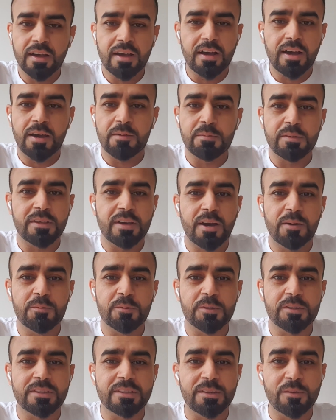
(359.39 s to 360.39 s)
I mean,
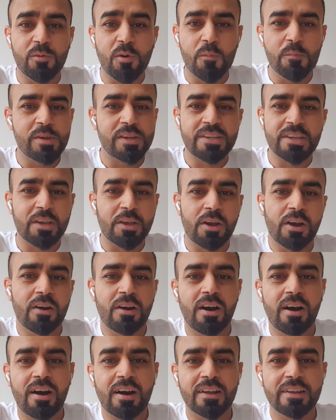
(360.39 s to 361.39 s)
obviously vomiting
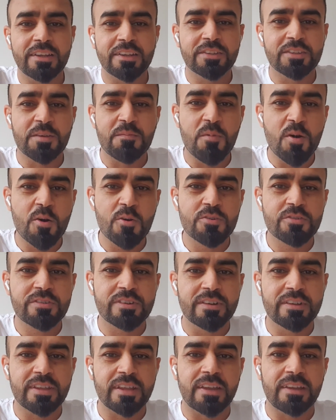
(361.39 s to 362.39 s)
all his
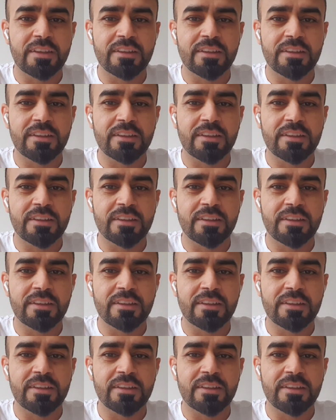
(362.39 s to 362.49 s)
emotions and